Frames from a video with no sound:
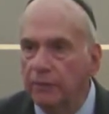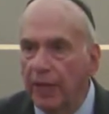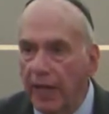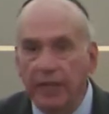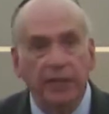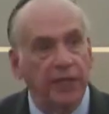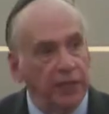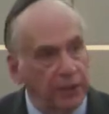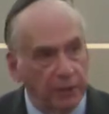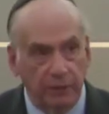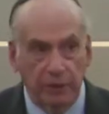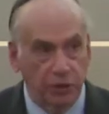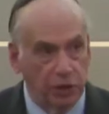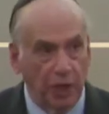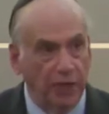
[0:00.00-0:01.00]
And he,
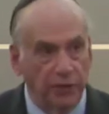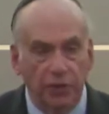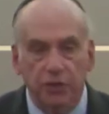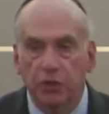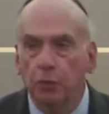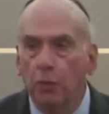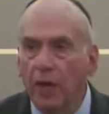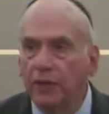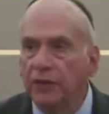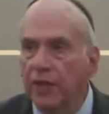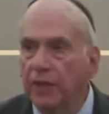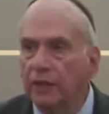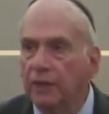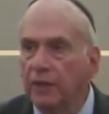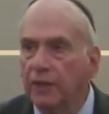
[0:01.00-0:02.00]
the Shah doesn't want
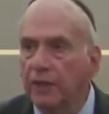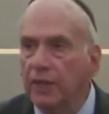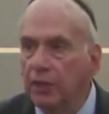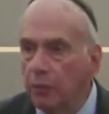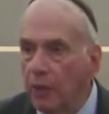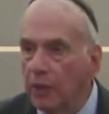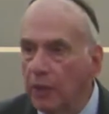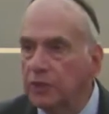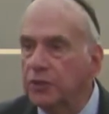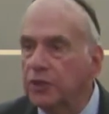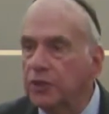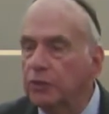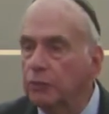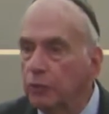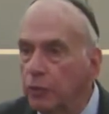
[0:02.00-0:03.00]
that. He wants
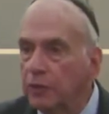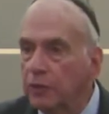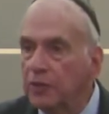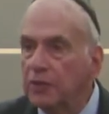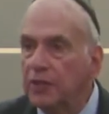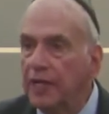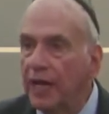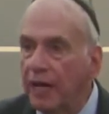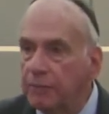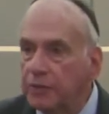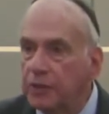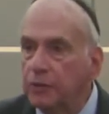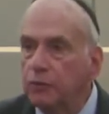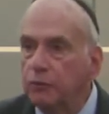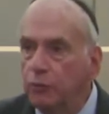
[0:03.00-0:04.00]
to rule as an
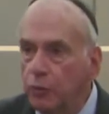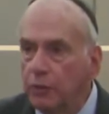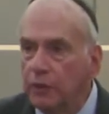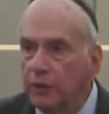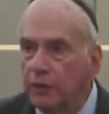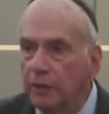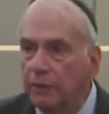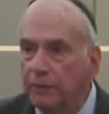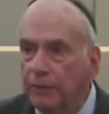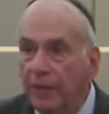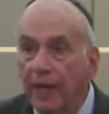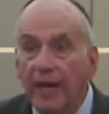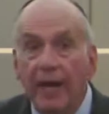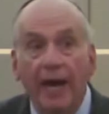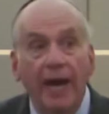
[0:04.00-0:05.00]
absolute ruler.
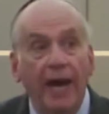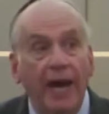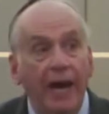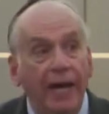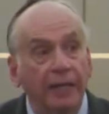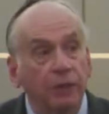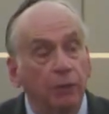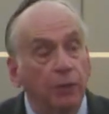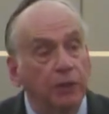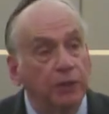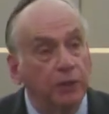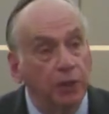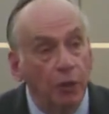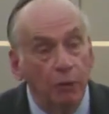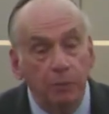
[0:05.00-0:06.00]
And what
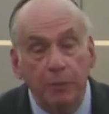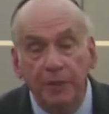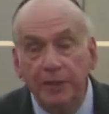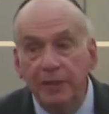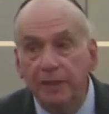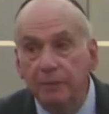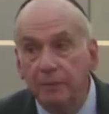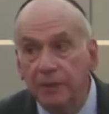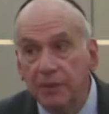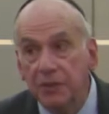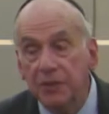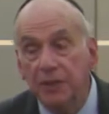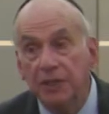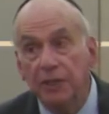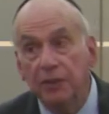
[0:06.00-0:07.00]
nobody admits
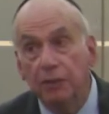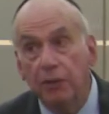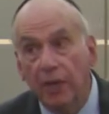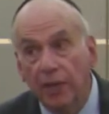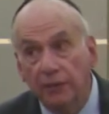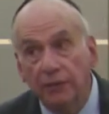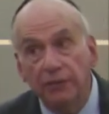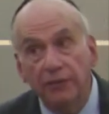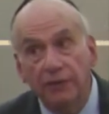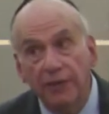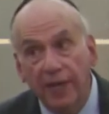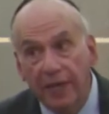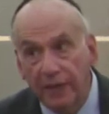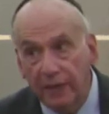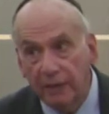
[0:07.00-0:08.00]
in Iran
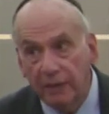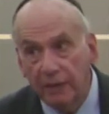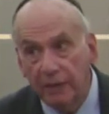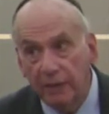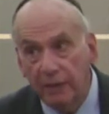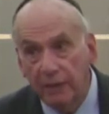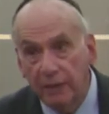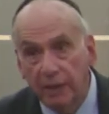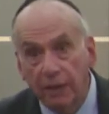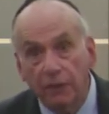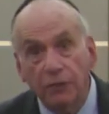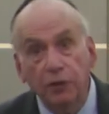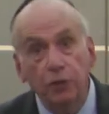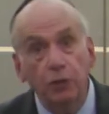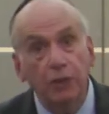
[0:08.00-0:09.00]
today,
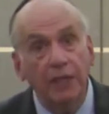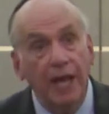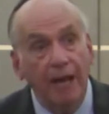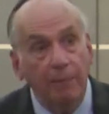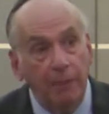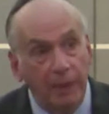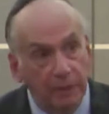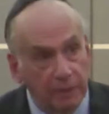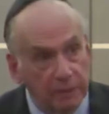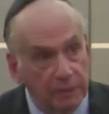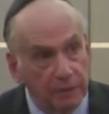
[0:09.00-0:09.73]
the ulama